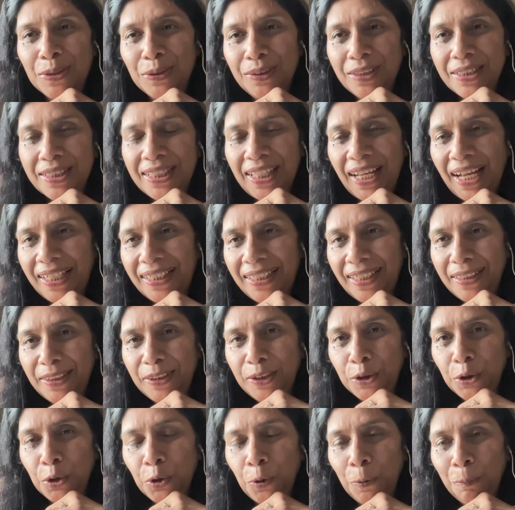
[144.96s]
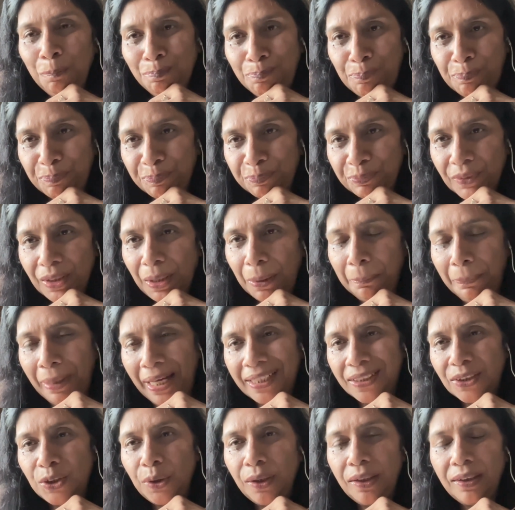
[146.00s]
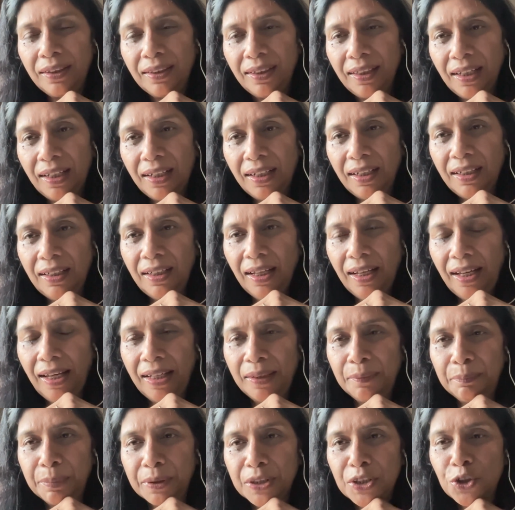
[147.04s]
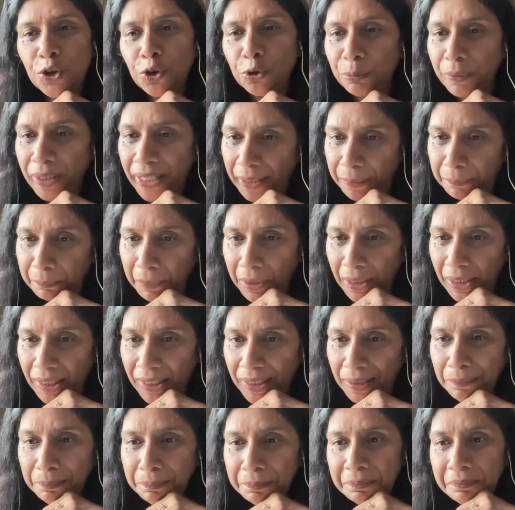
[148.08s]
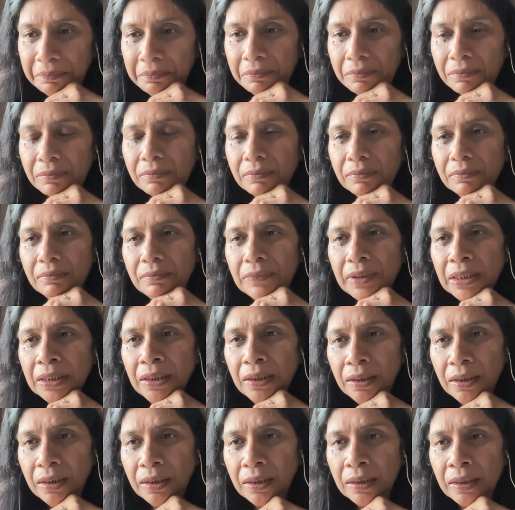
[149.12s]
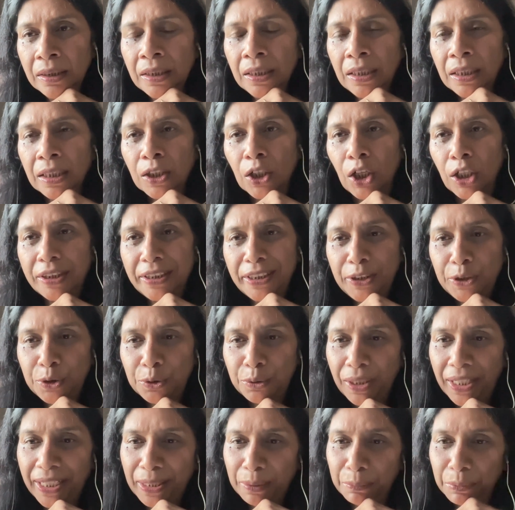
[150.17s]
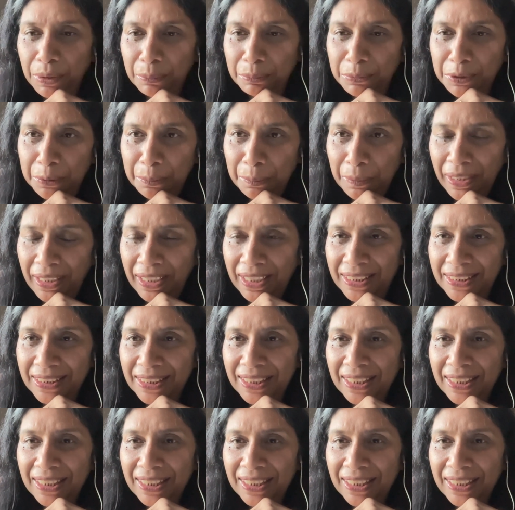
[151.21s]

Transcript: decided to come back to India and pursue my MBA. Got into IIM Ahmedabad,